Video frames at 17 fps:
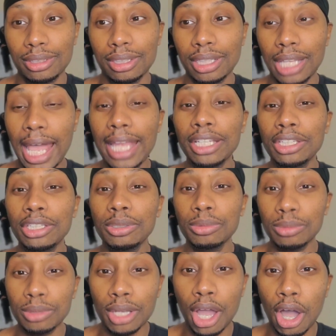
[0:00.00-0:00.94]
letting
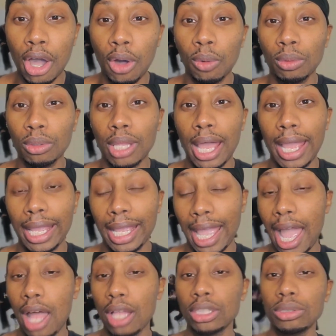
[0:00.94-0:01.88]
you know
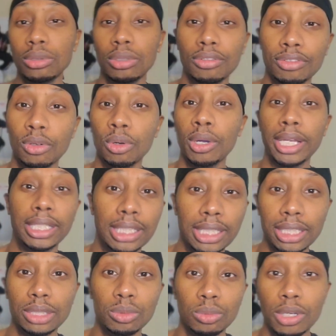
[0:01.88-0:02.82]
how to avoid
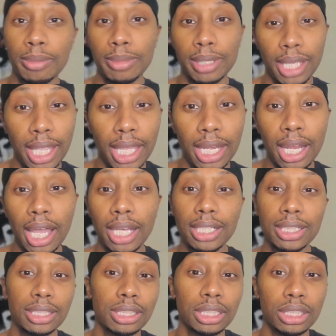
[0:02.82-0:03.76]
these women, and
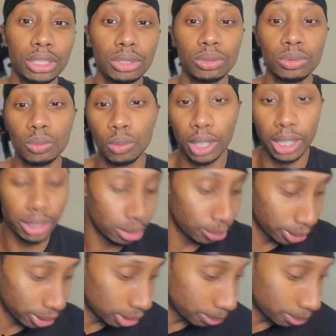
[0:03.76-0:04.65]
honestly to what to